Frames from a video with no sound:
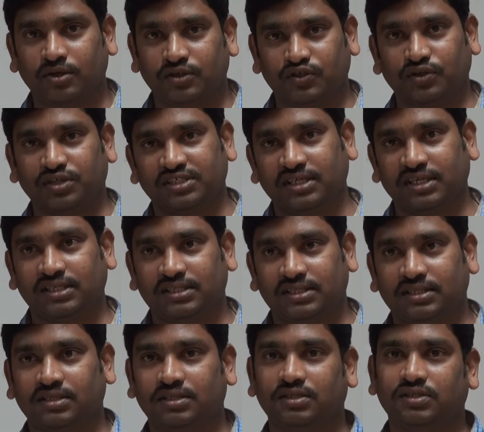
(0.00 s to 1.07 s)
So this
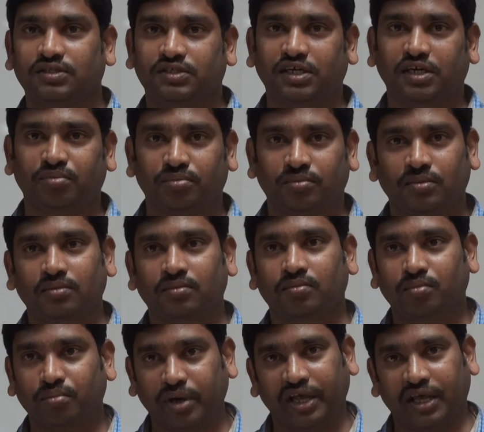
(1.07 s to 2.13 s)
is z
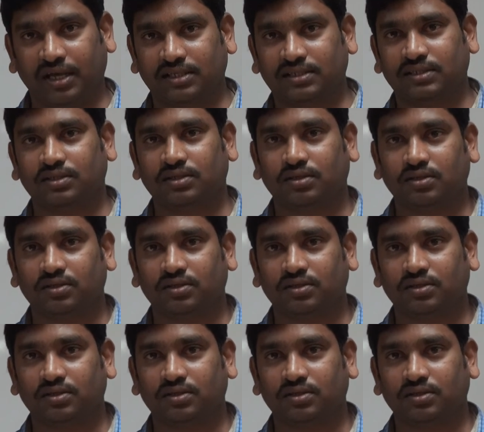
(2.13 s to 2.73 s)
by x.